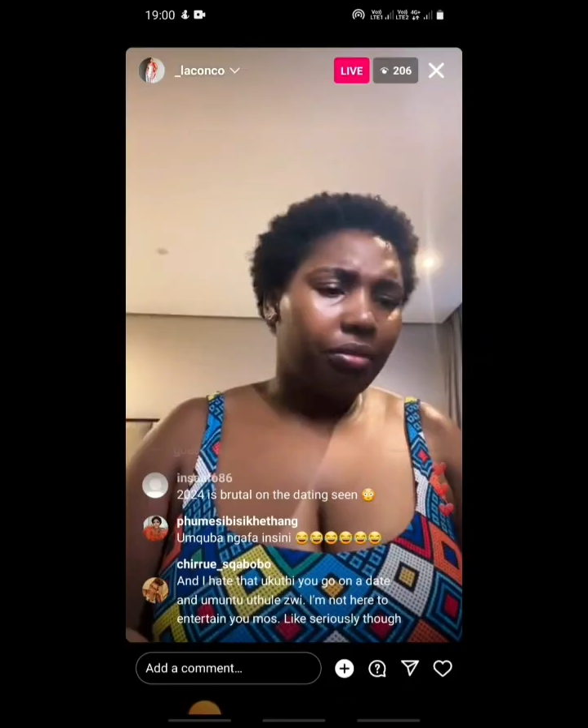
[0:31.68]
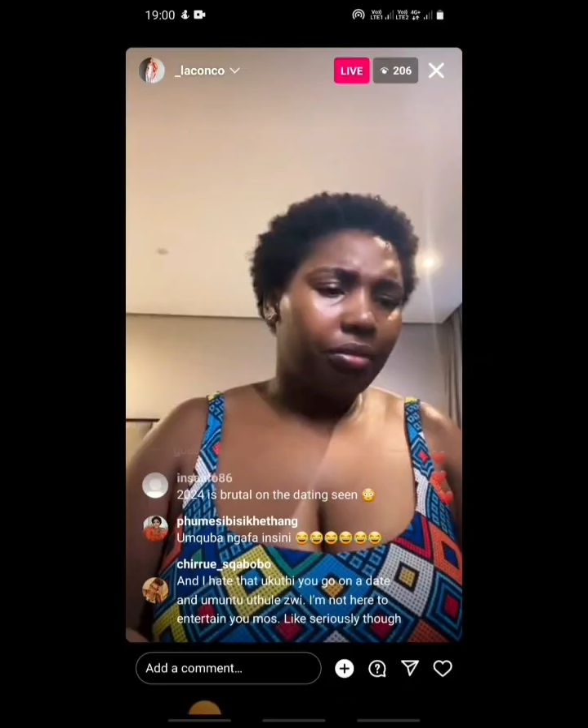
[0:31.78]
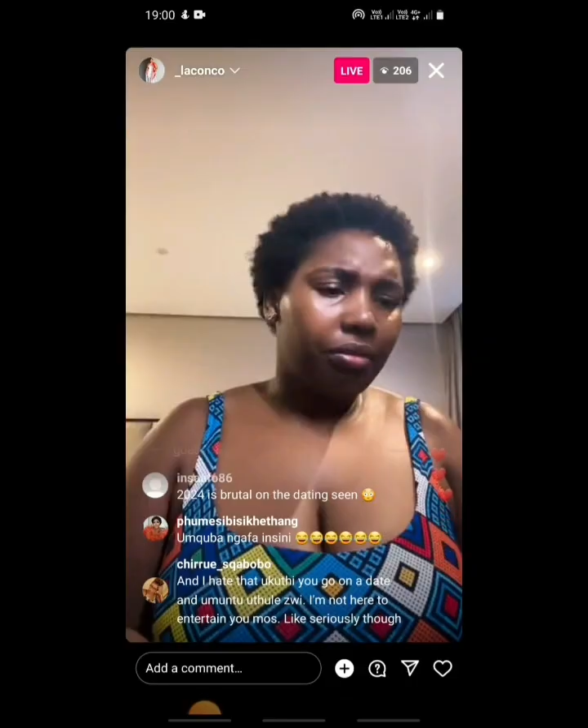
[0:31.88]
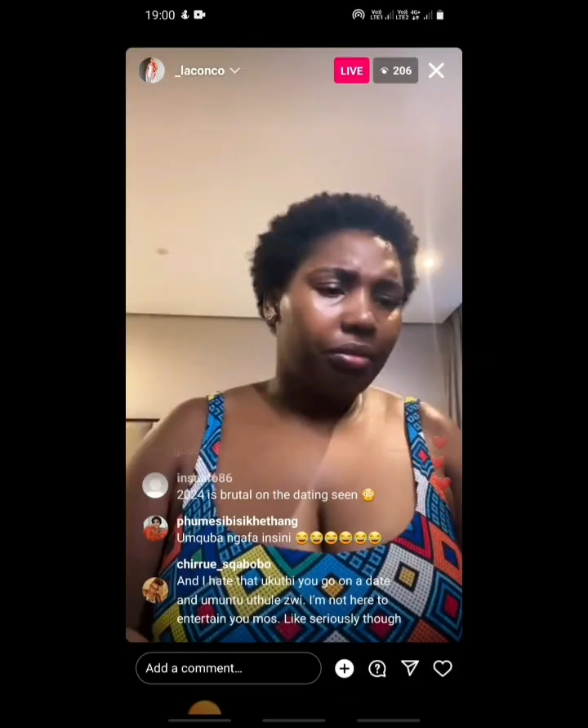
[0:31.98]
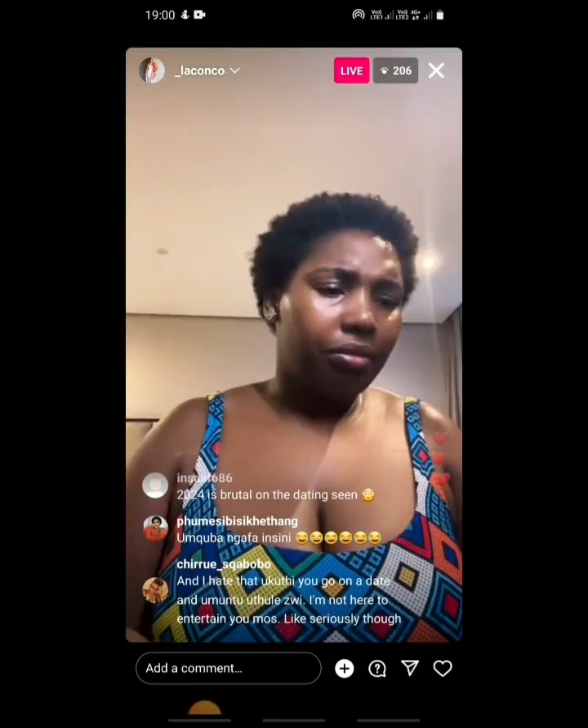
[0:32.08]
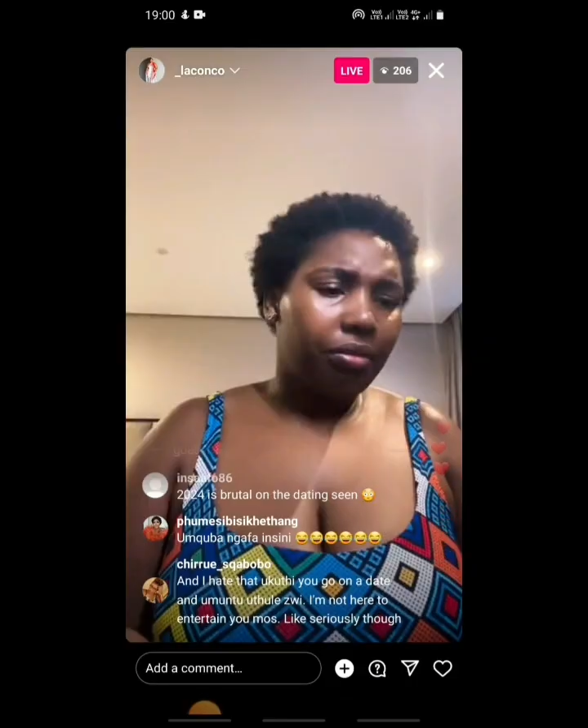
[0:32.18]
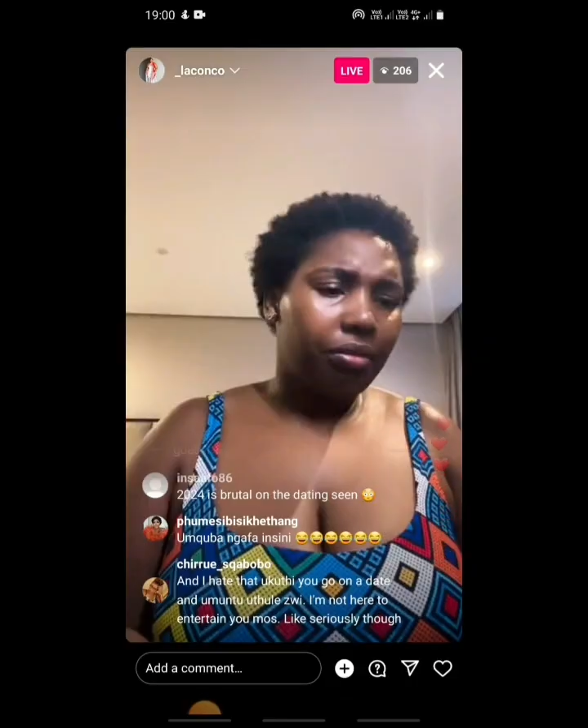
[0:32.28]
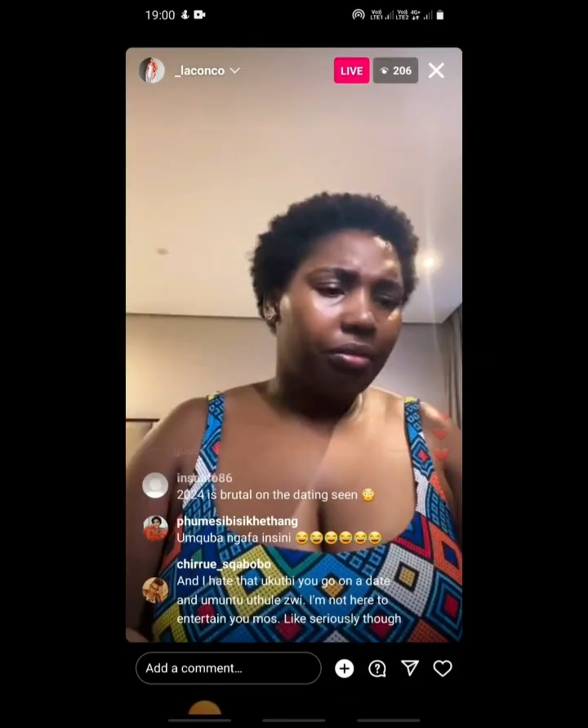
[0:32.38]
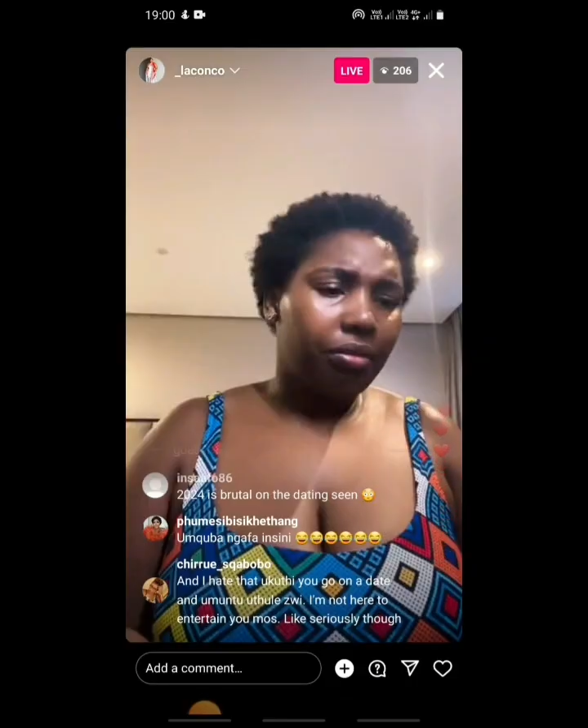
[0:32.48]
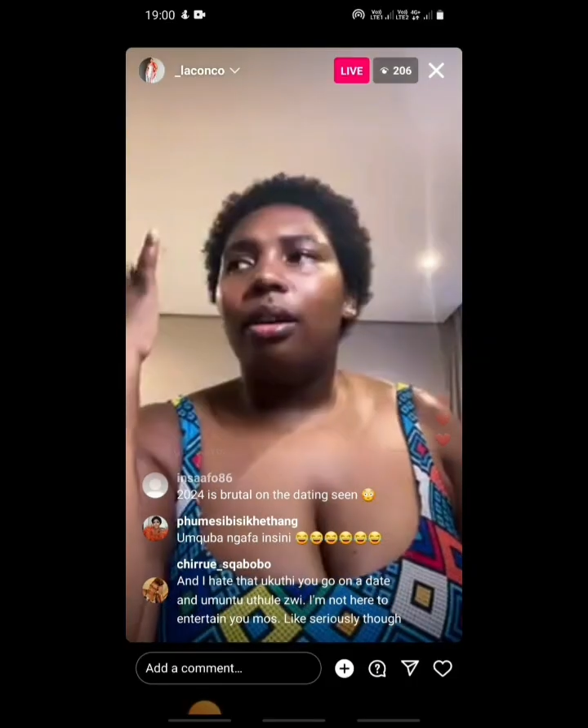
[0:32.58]
manje,
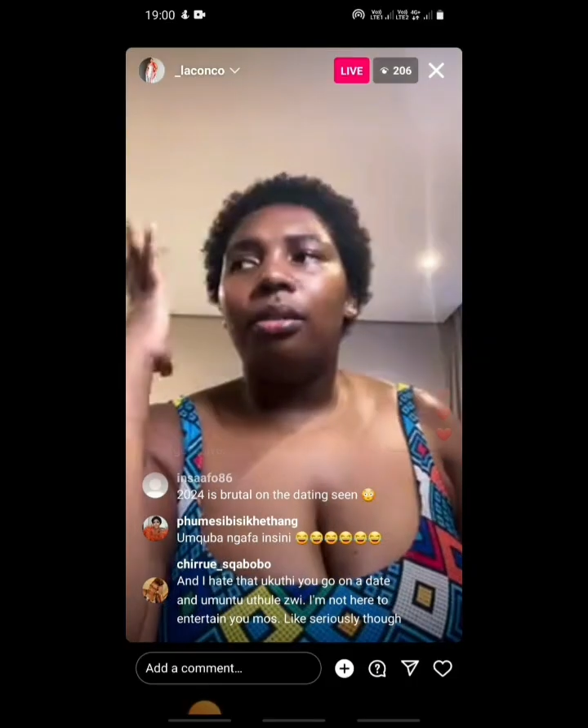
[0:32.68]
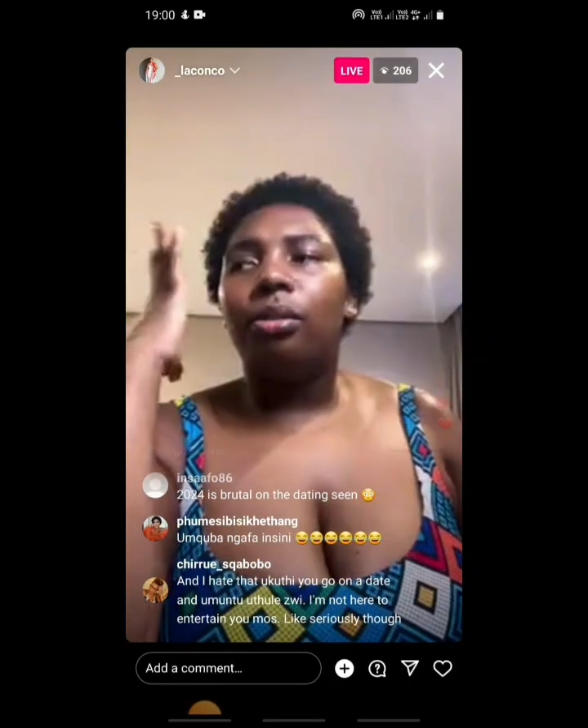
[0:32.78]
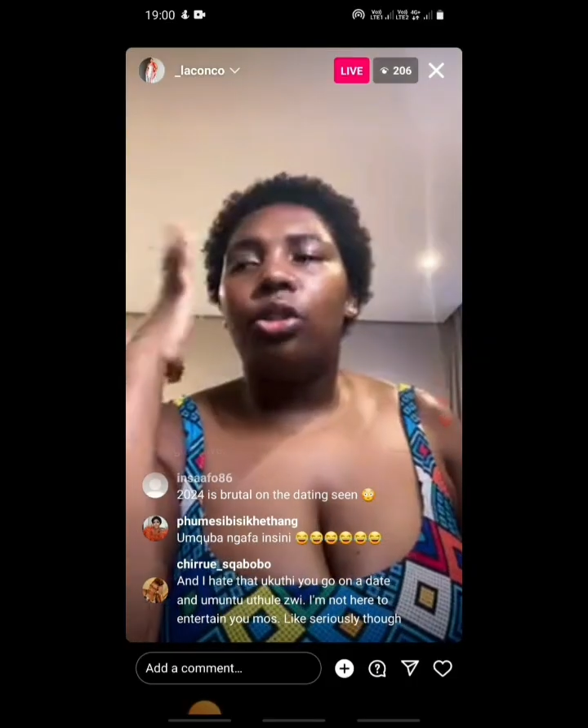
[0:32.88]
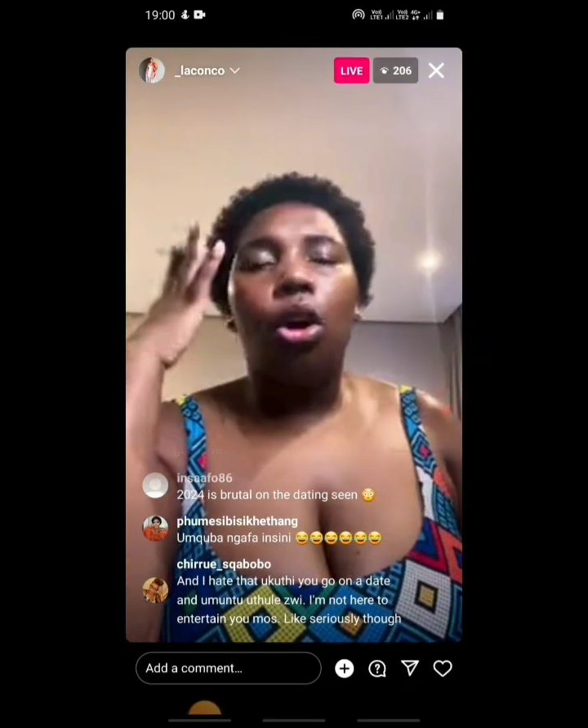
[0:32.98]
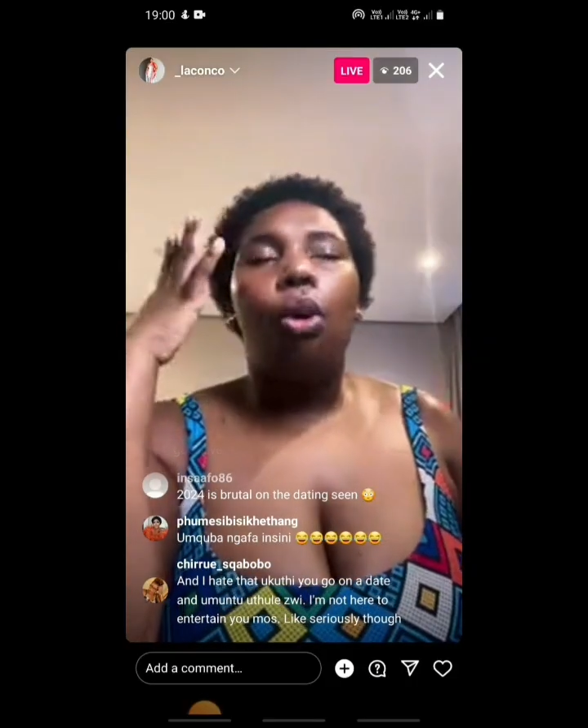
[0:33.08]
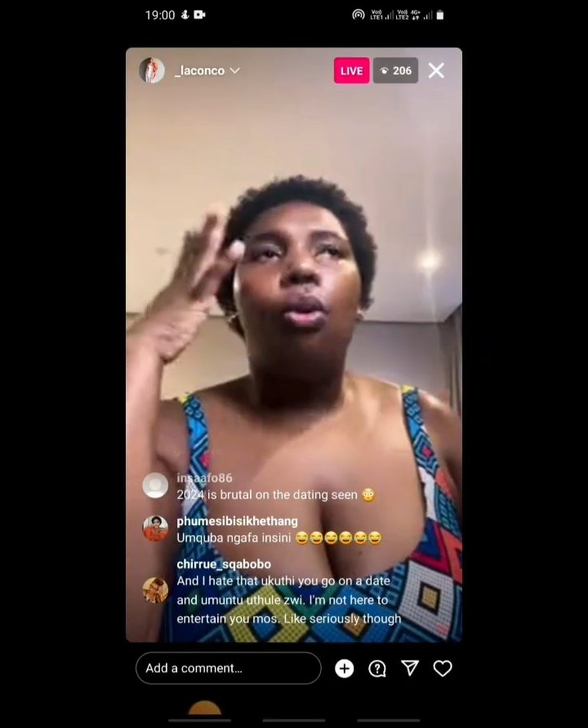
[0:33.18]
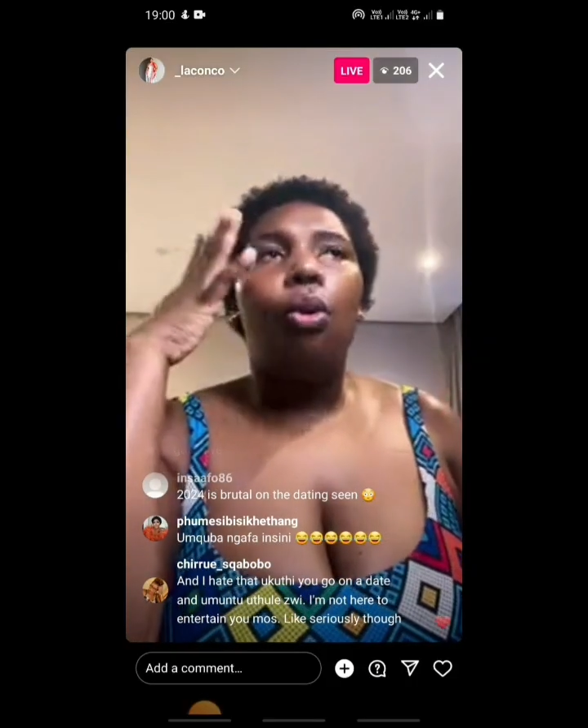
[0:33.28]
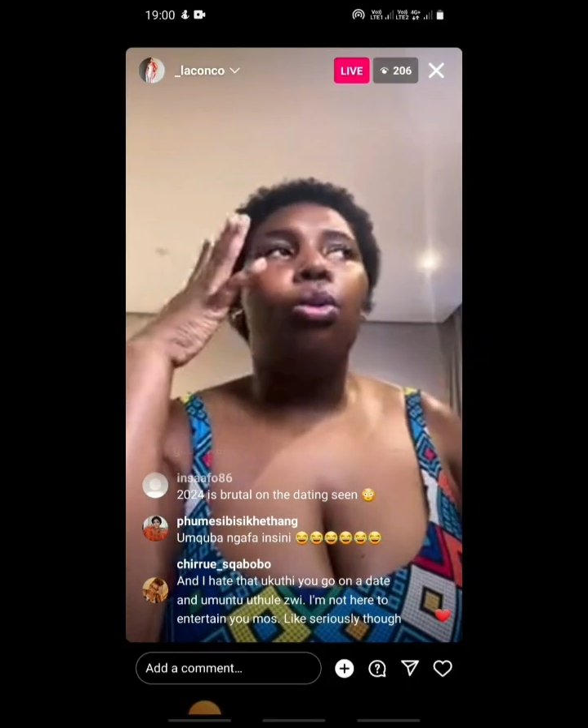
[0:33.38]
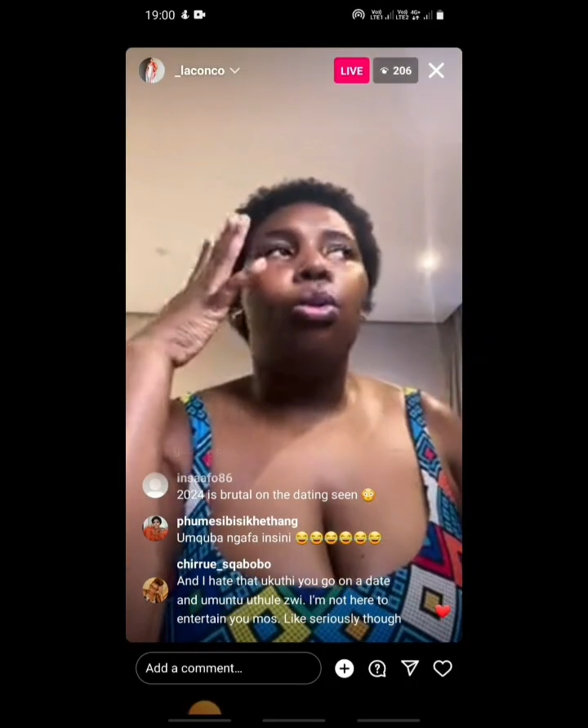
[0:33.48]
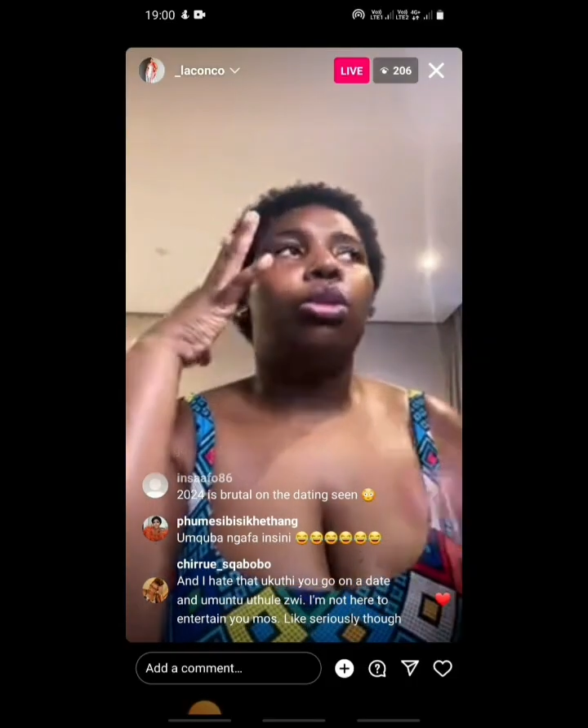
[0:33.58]
you
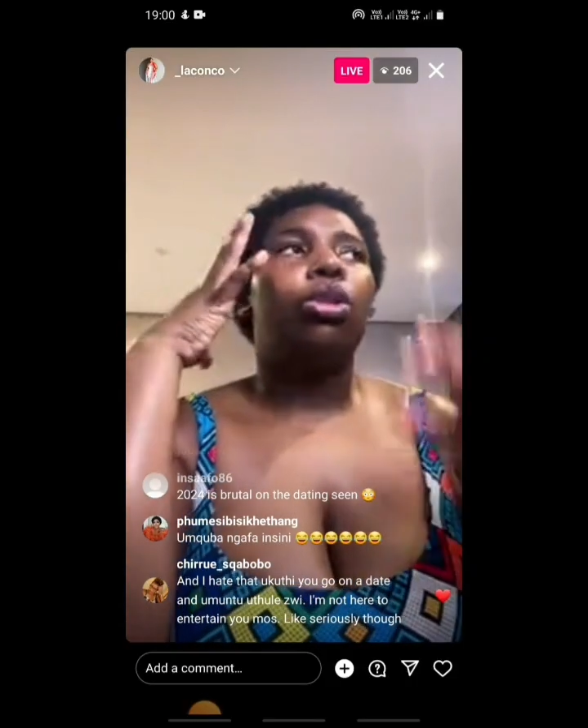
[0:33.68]
so